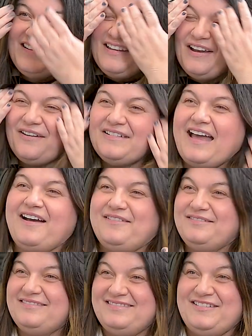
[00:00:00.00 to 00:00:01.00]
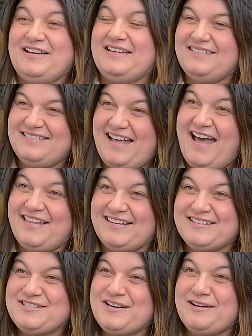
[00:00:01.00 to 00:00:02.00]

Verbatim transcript: you know now look at athletes